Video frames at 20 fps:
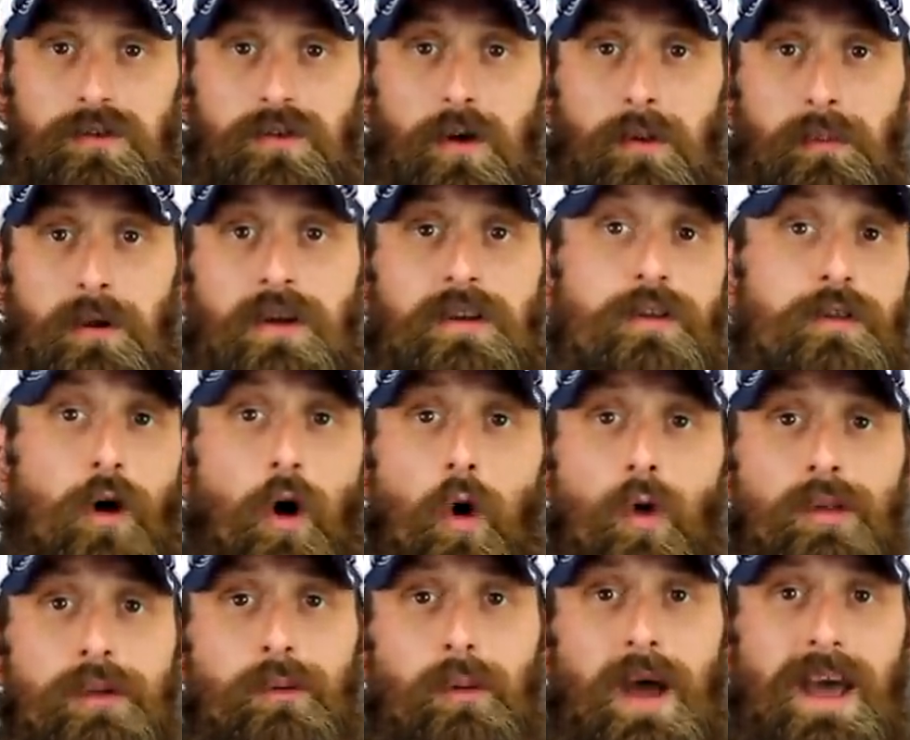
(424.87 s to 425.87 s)
So Brendan, the
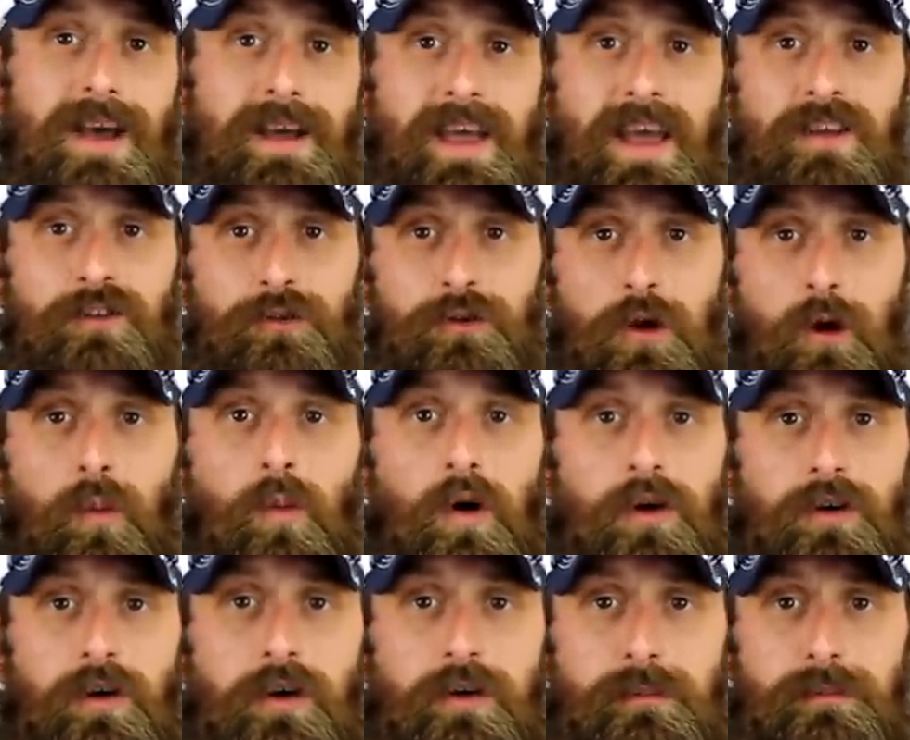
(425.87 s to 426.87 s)
only way again to know
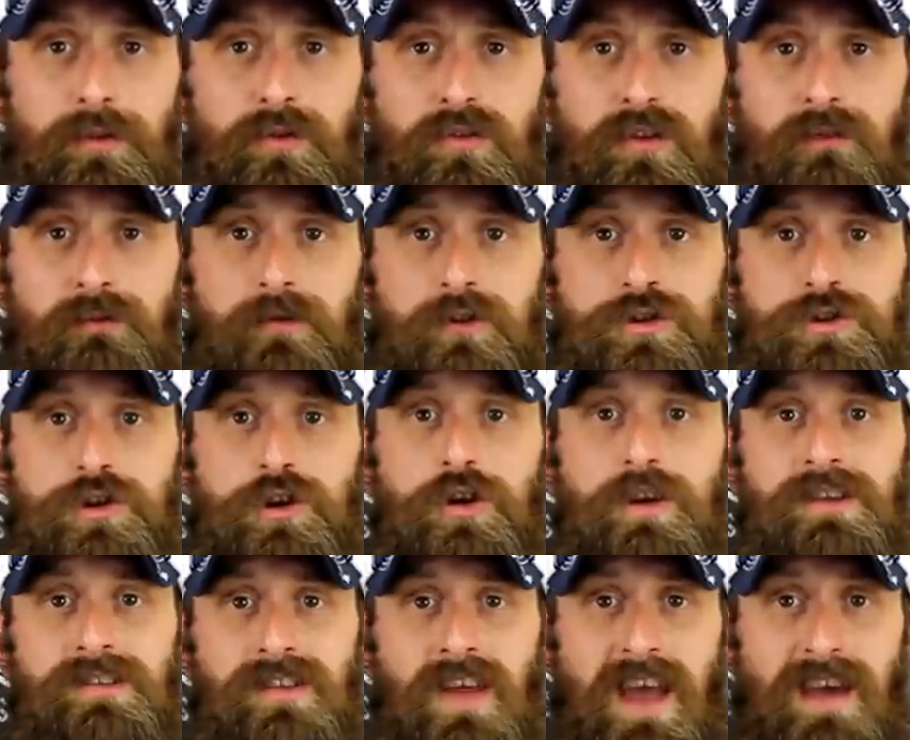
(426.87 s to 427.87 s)
100% for sure
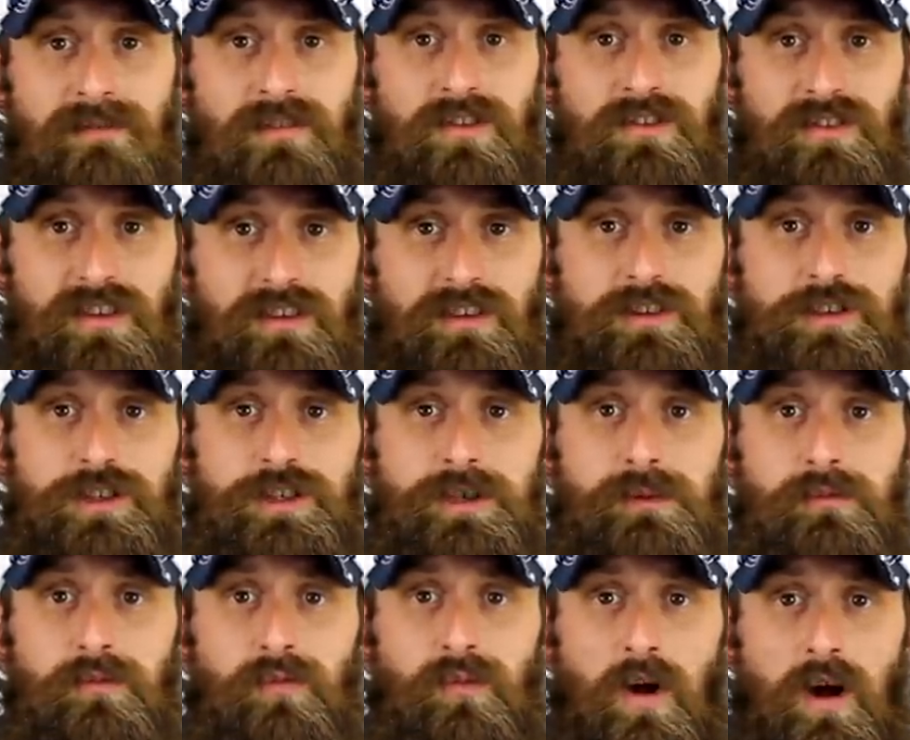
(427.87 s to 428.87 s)
is to have the
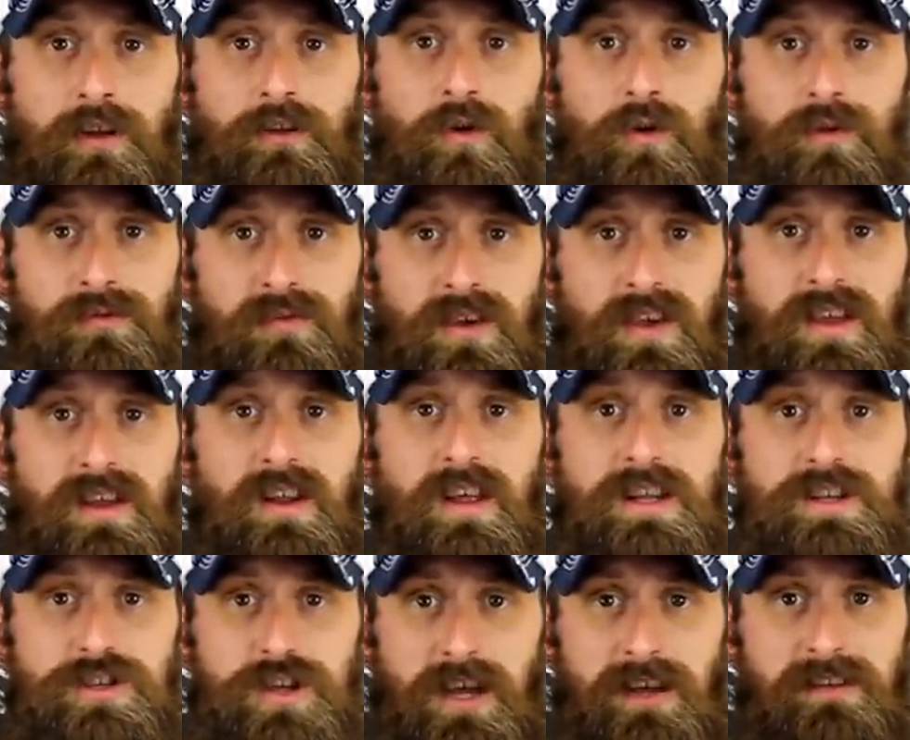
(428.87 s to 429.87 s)
dealership run your VIN
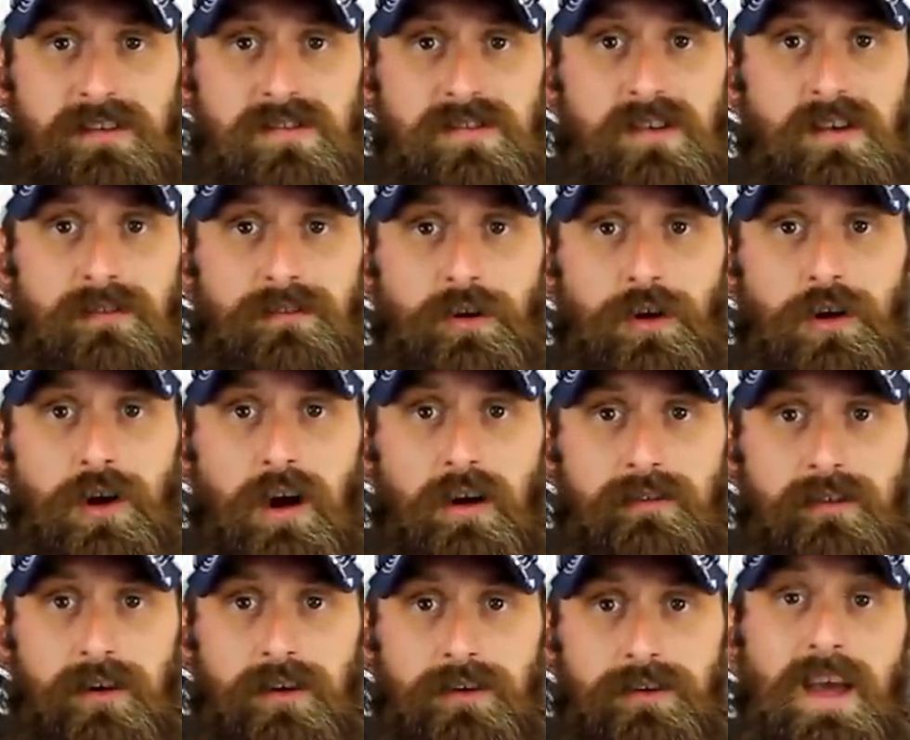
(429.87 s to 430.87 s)
and check to see if you're
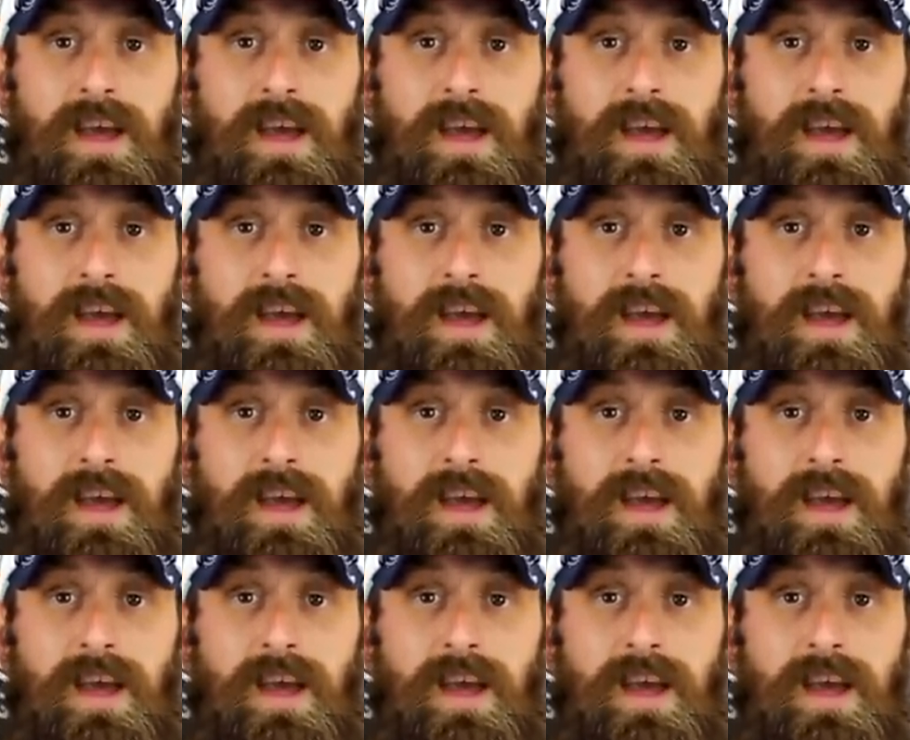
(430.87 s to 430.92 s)
covered.